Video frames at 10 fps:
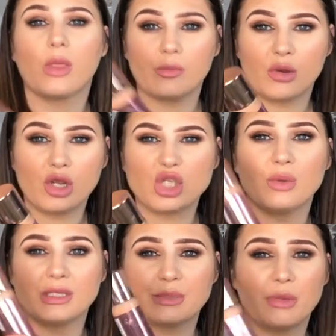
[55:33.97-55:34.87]
with a brush,
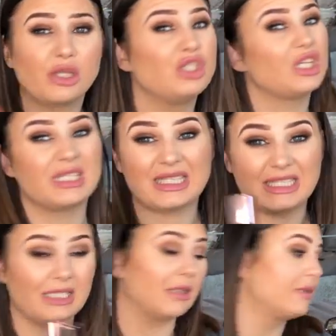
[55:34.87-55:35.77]
with a sponge. It's
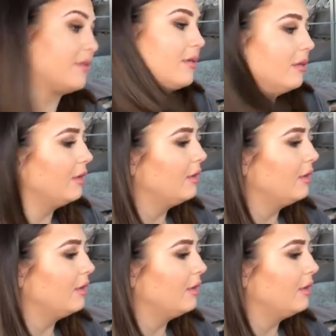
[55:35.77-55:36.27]
hideous.